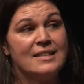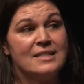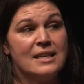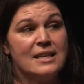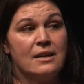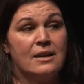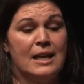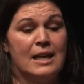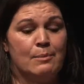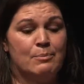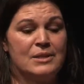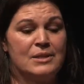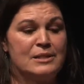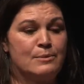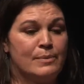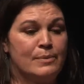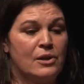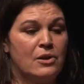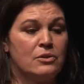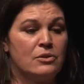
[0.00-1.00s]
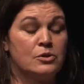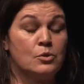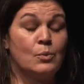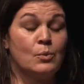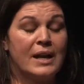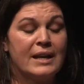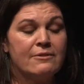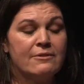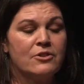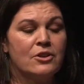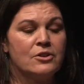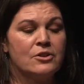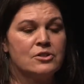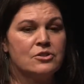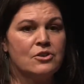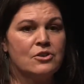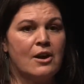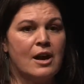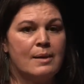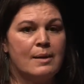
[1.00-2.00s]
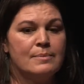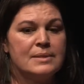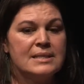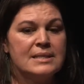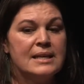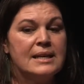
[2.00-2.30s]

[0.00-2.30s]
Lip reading: and I happened to belong to one of those tribes,